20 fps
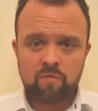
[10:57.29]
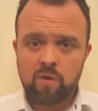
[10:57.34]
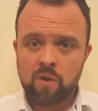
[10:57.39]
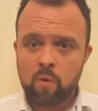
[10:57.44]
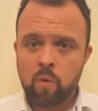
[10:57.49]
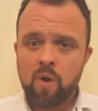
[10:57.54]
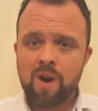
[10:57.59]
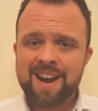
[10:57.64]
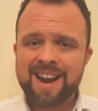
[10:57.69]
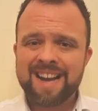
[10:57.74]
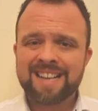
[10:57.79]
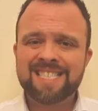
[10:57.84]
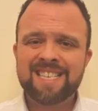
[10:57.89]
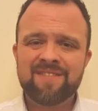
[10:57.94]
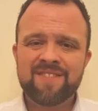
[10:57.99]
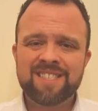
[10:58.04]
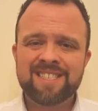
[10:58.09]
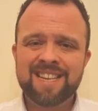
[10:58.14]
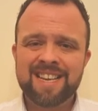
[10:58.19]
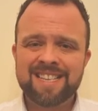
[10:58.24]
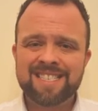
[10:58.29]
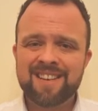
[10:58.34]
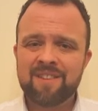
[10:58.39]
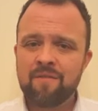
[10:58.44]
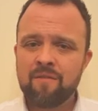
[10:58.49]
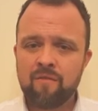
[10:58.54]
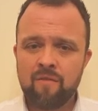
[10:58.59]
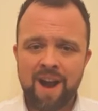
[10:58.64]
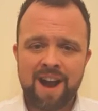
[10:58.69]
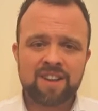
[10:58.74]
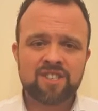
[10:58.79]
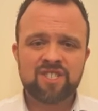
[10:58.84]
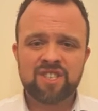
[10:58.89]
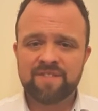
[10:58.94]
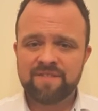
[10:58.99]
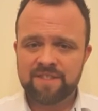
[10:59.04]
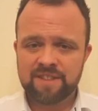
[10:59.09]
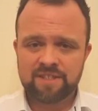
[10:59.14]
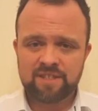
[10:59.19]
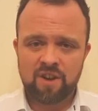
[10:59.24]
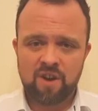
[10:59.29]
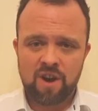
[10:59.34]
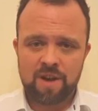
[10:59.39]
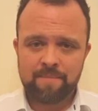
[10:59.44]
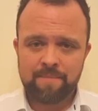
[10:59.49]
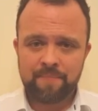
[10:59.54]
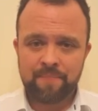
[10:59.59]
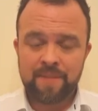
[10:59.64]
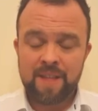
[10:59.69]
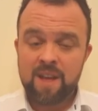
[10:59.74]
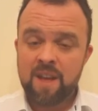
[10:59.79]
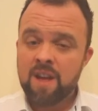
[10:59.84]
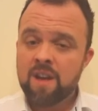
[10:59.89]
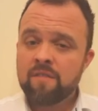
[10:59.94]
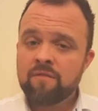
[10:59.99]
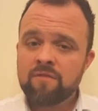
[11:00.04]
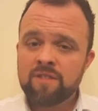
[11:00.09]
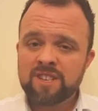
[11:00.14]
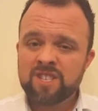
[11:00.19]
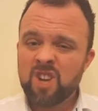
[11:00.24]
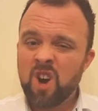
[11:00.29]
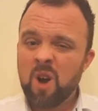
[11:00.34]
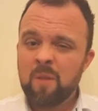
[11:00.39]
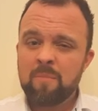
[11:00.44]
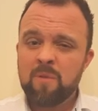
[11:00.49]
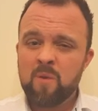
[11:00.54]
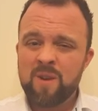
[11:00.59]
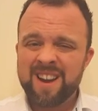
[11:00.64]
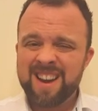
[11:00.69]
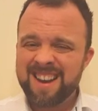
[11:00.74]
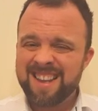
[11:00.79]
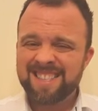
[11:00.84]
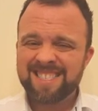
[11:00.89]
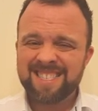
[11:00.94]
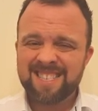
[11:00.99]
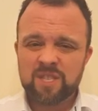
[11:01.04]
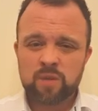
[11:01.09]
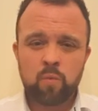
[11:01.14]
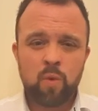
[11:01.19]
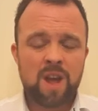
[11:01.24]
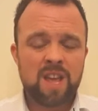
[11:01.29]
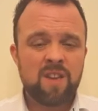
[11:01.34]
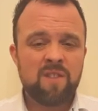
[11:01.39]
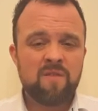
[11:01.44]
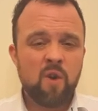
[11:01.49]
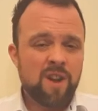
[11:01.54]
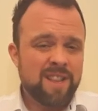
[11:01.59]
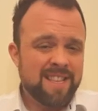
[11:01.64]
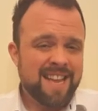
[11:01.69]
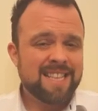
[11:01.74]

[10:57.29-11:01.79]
the required activities in a fraction of the time. For example, in an instance where you've